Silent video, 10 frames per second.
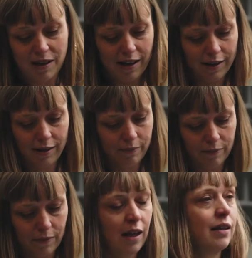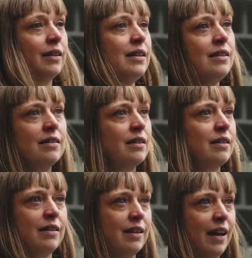me at least
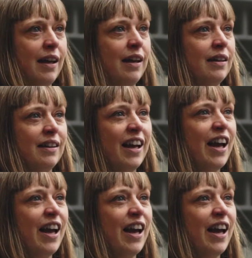another year.